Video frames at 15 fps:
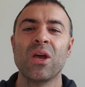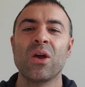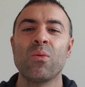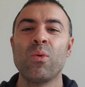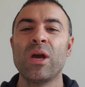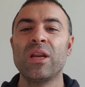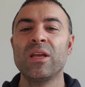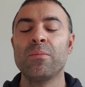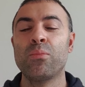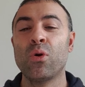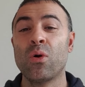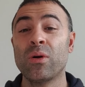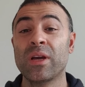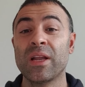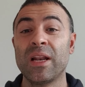where he
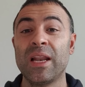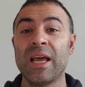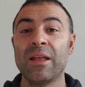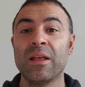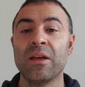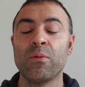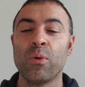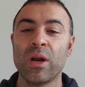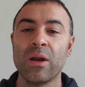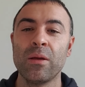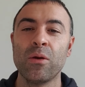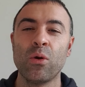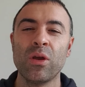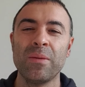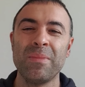
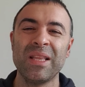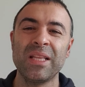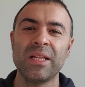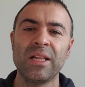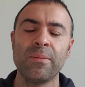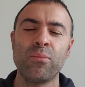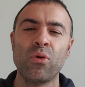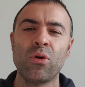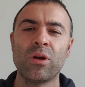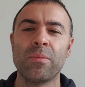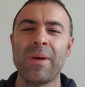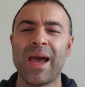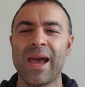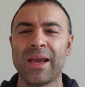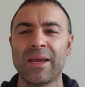immediately broke
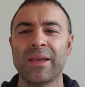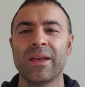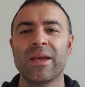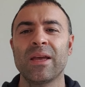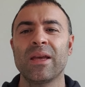back.